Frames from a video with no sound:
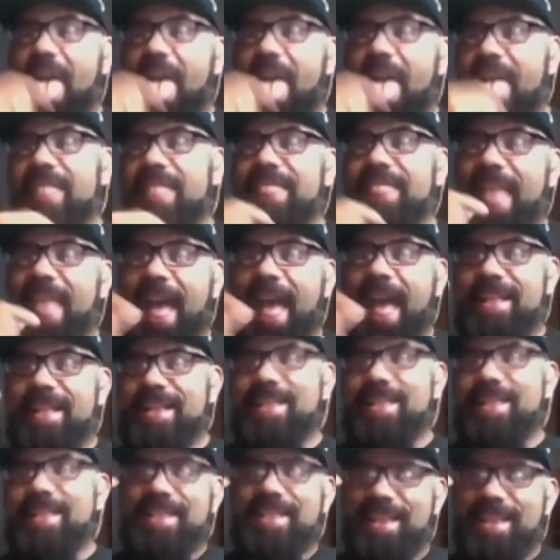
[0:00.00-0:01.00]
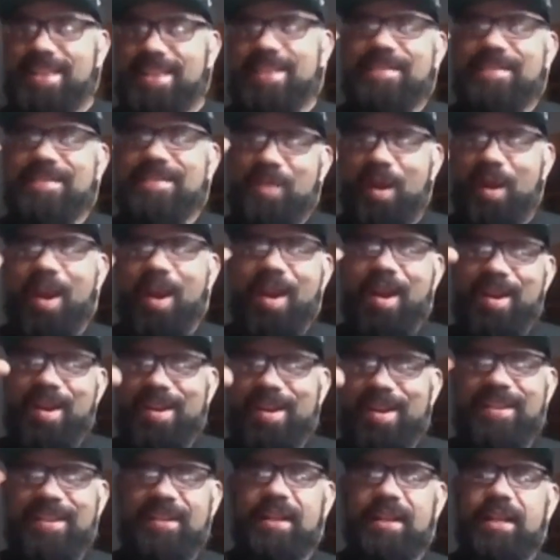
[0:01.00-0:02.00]
Daddy, it didn't work.
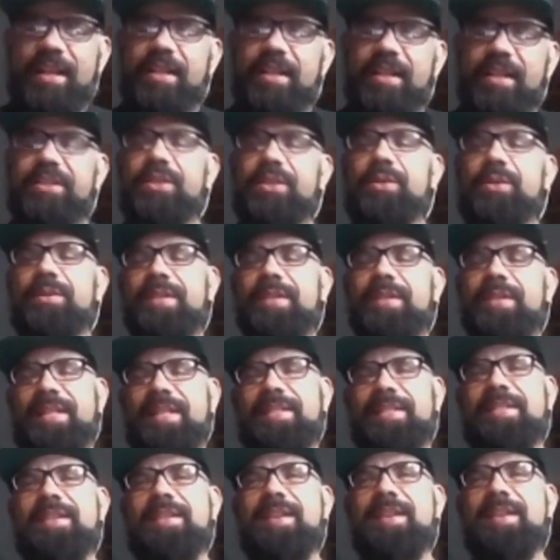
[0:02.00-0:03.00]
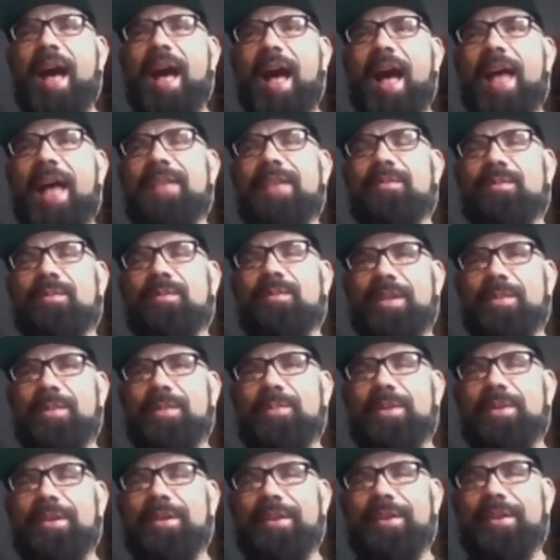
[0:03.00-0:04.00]
Dude, that's not where you
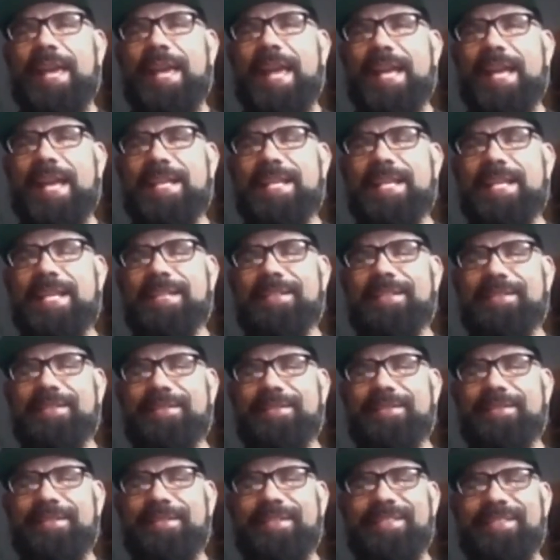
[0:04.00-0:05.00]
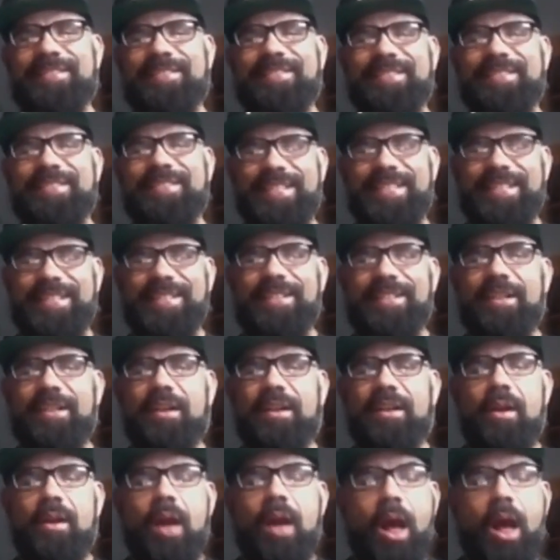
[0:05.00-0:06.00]
put your candy, dude. Like,
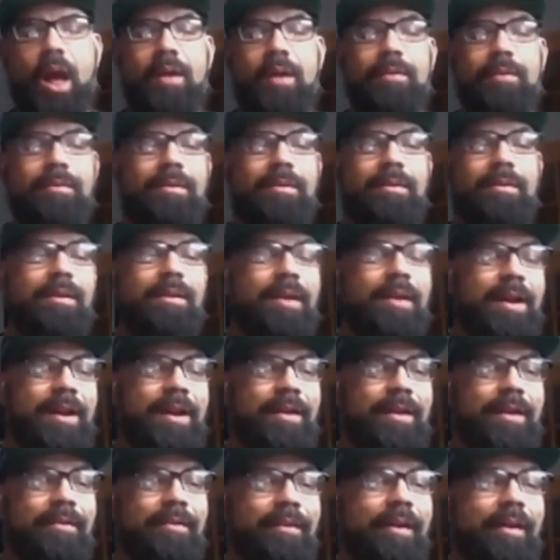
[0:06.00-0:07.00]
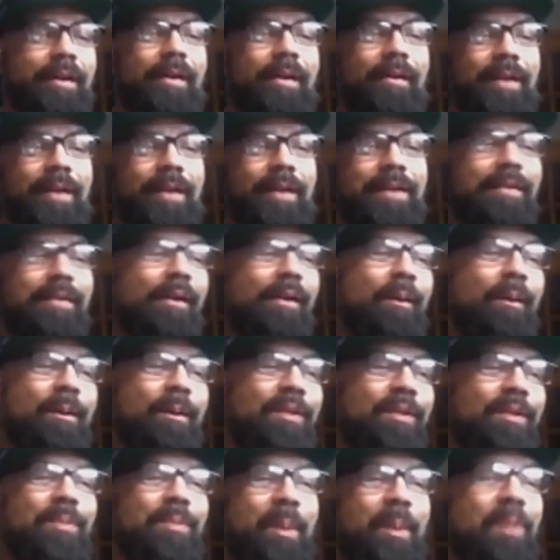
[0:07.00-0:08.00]
well, I don't know. I don't know what
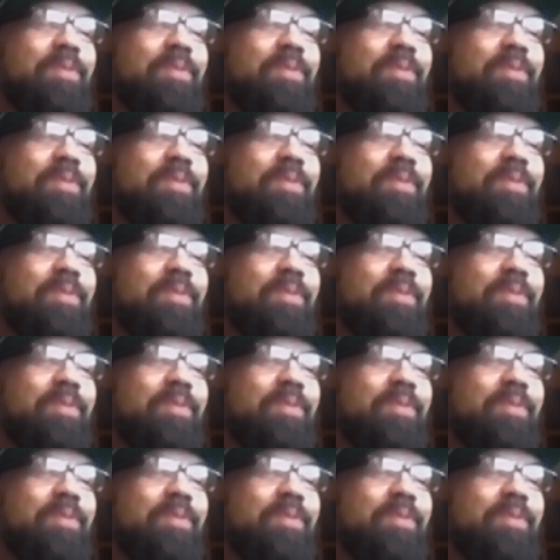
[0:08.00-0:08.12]
I'm supposed to